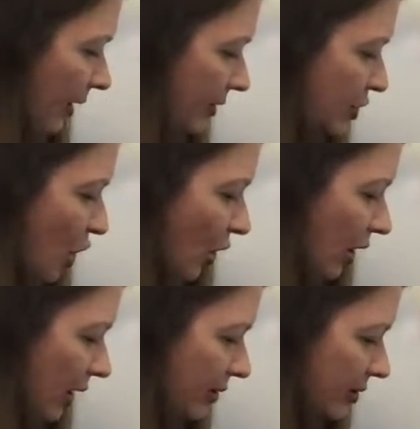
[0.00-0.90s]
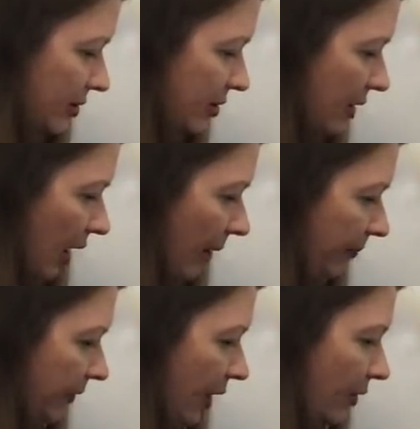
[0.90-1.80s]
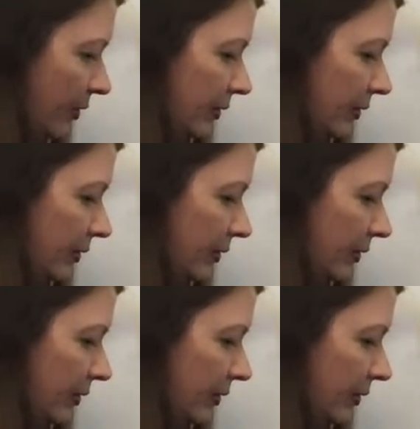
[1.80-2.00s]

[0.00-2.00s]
chocolates. No,